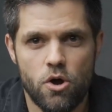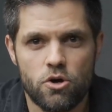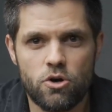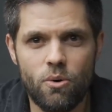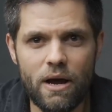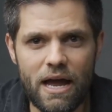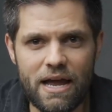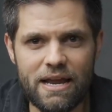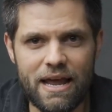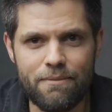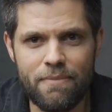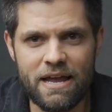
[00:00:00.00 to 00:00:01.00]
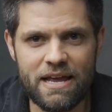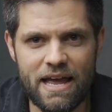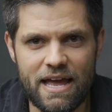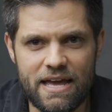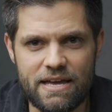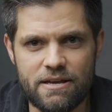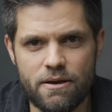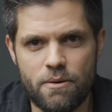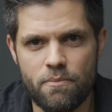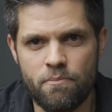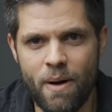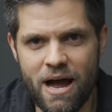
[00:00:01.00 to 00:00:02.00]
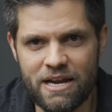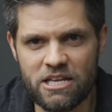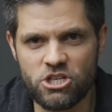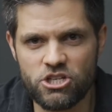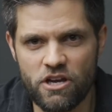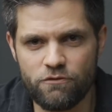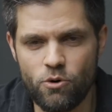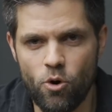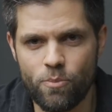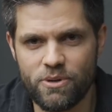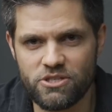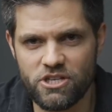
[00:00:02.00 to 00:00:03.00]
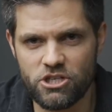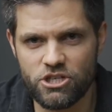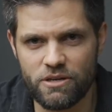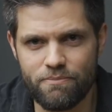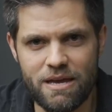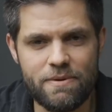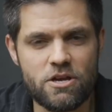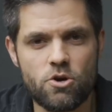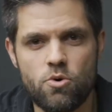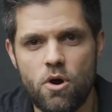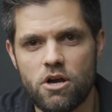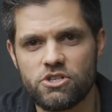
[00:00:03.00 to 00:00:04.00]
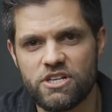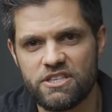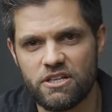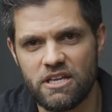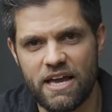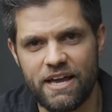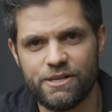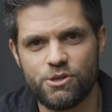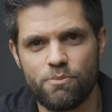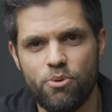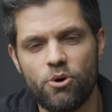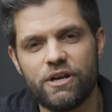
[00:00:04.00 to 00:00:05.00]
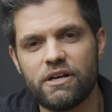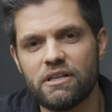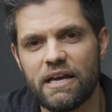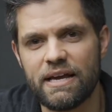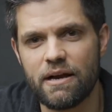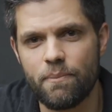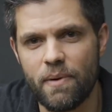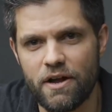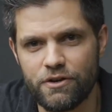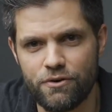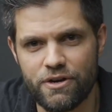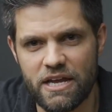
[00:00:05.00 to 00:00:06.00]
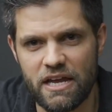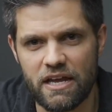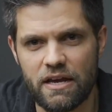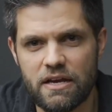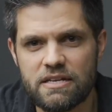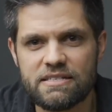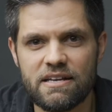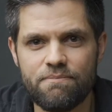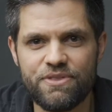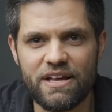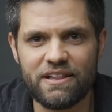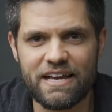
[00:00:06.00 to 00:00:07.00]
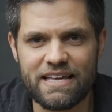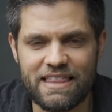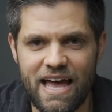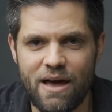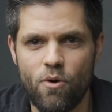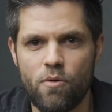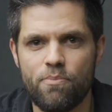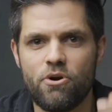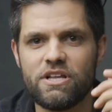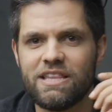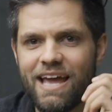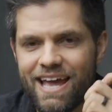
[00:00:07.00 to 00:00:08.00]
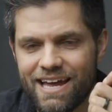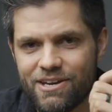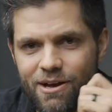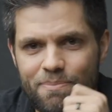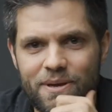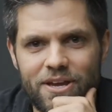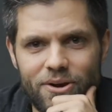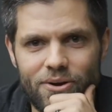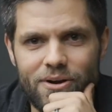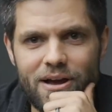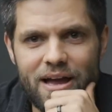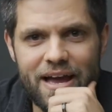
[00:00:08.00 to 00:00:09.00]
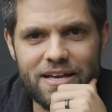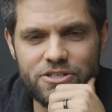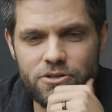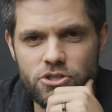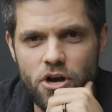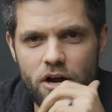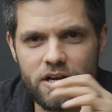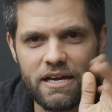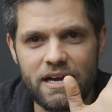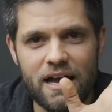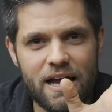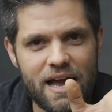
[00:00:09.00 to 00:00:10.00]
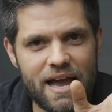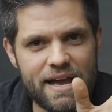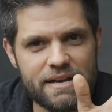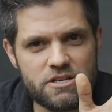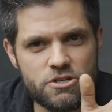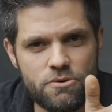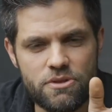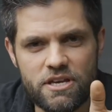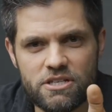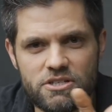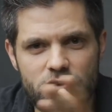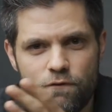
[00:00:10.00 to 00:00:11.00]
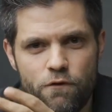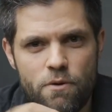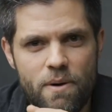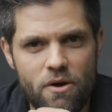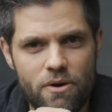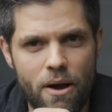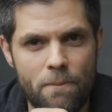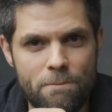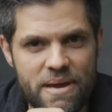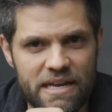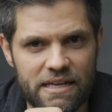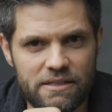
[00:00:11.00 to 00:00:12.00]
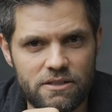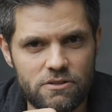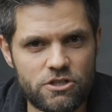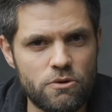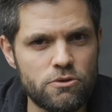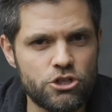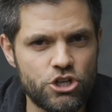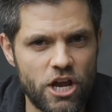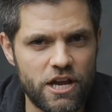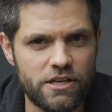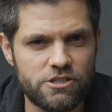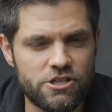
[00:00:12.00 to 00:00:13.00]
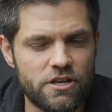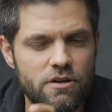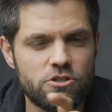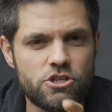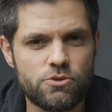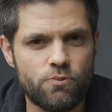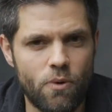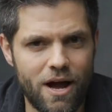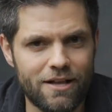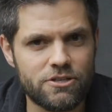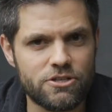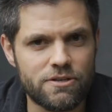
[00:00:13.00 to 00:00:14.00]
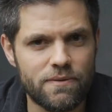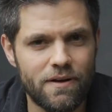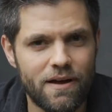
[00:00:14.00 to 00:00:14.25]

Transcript: go ahead and make a body shift or position, maybe crossing the legs or putting a leg up on your knee, something like that, or putting the hand up here as you're talking, and do this for about a minute. Don't change. Just watch.